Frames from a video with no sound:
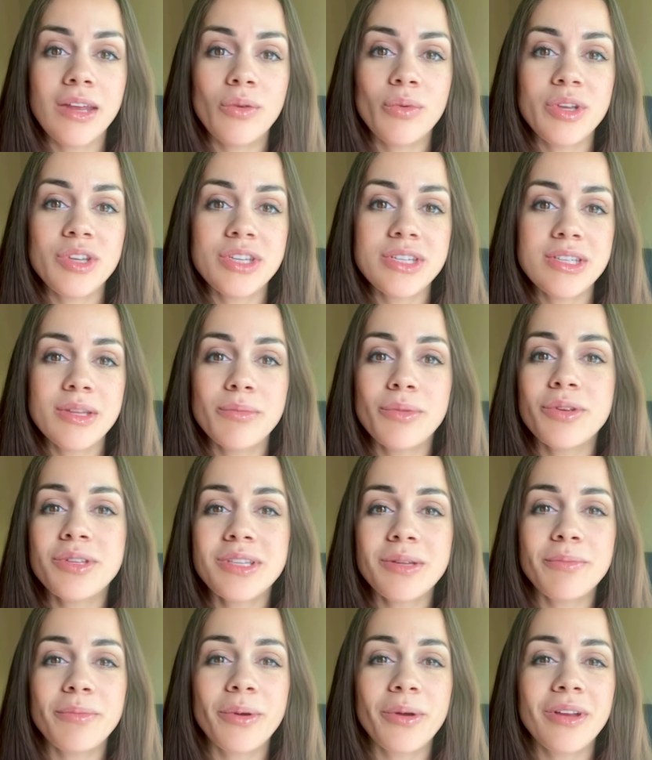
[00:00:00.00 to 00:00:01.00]
which is the most
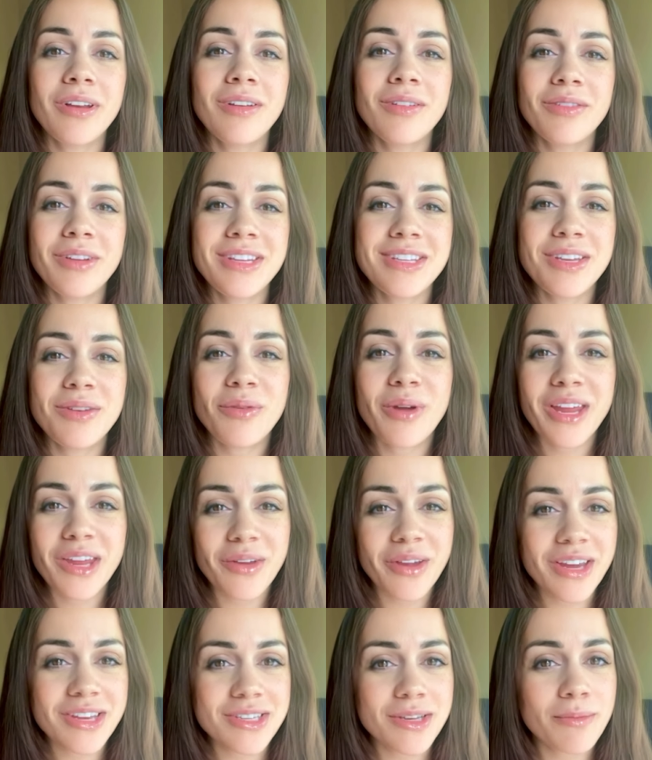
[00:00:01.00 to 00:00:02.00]
important reason why you
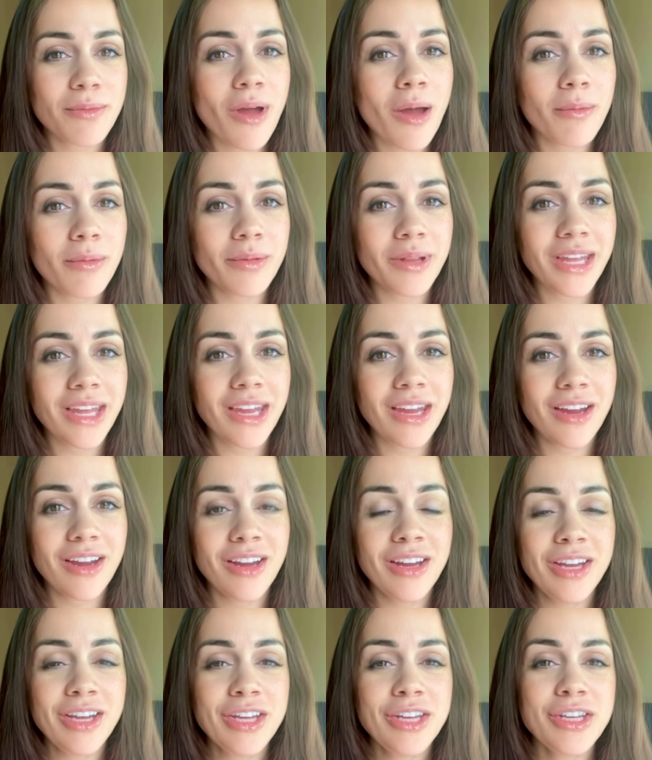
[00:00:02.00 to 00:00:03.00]
guys are probably here.
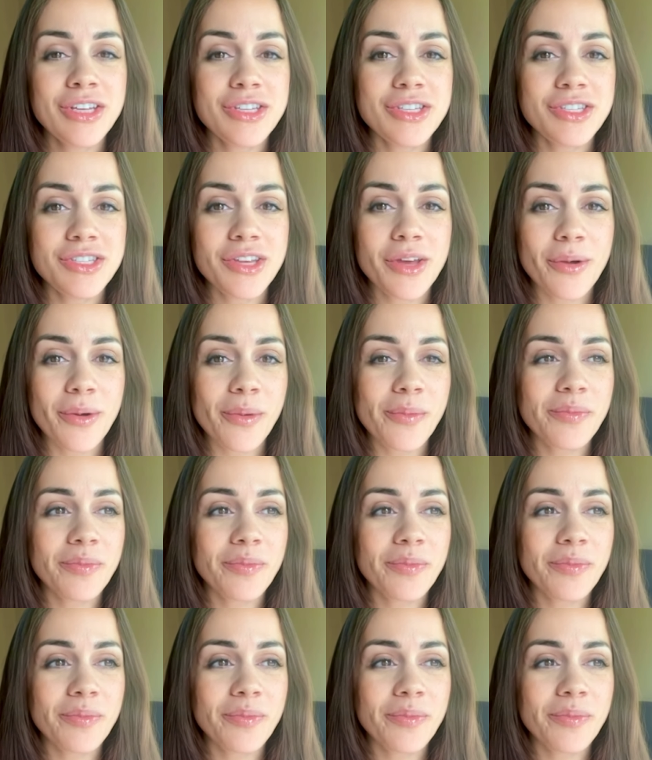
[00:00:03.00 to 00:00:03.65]
So